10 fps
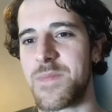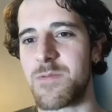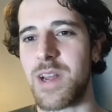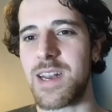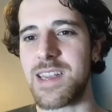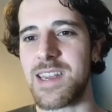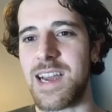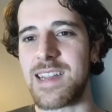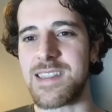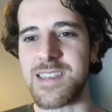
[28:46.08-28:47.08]
really
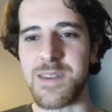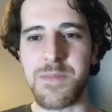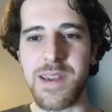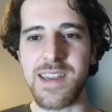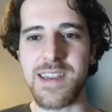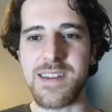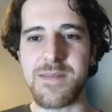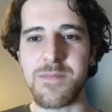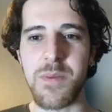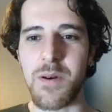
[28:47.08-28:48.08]
anticipate,
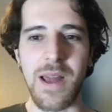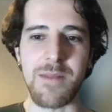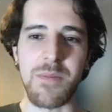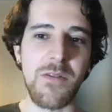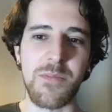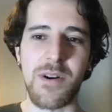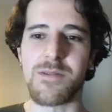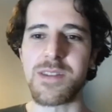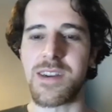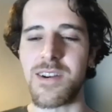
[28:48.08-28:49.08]
but, like, both
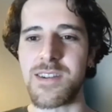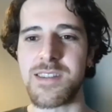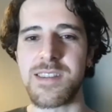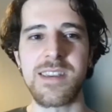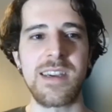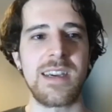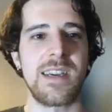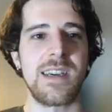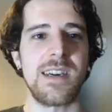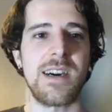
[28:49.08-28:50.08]
pros and cons,
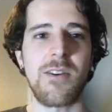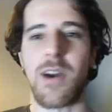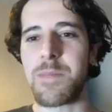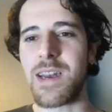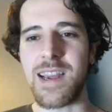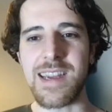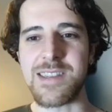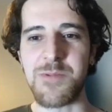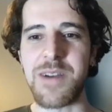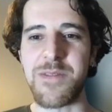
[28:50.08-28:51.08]
or I mean, I
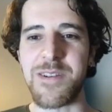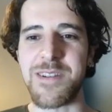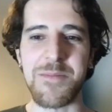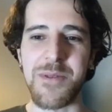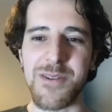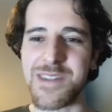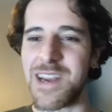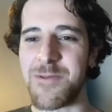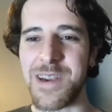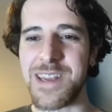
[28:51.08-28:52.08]
guess, whether the pros
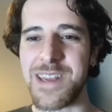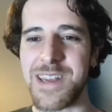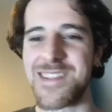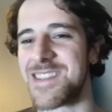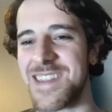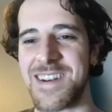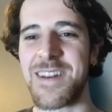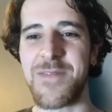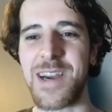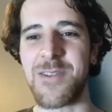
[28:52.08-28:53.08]
outweigh the cons, and
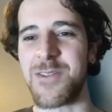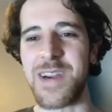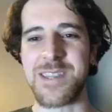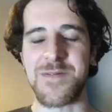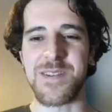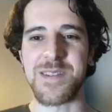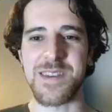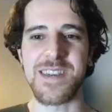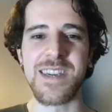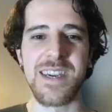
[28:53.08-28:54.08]
or vice versa.